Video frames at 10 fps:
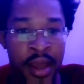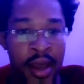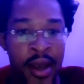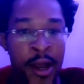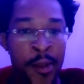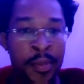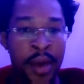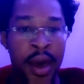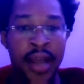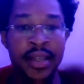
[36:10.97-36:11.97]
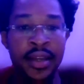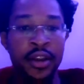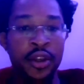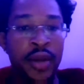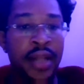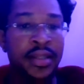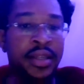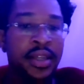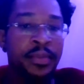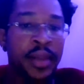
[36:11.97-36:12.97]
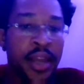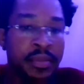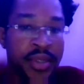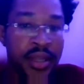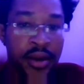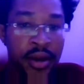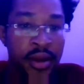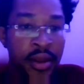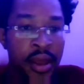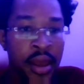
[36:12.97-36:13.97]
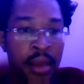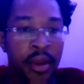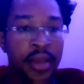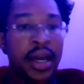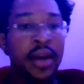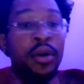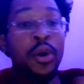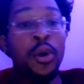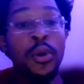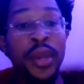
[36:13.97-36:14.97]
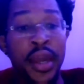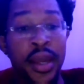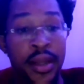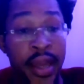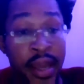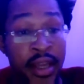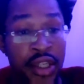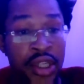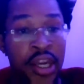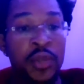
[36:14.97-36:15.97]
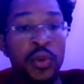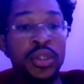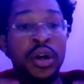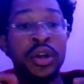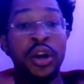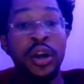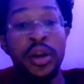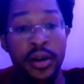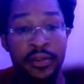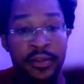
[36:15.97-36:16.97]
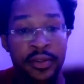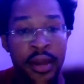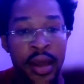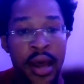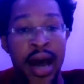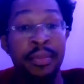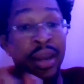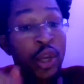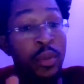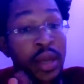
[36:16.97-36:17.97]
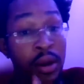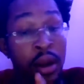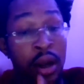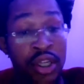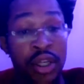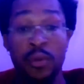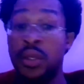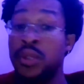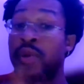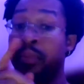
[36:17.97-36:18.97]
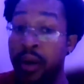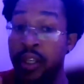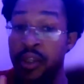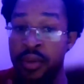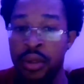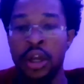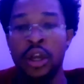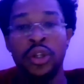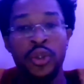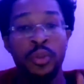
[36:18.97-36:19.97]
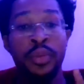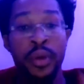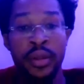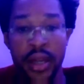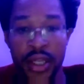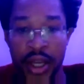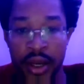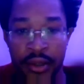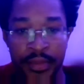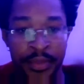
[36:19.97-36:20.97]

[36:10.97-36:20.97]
And I said here, you can't easily blame Sarah because at her old age, it was unheard of. And by human logic, it was also impossible to birth a child.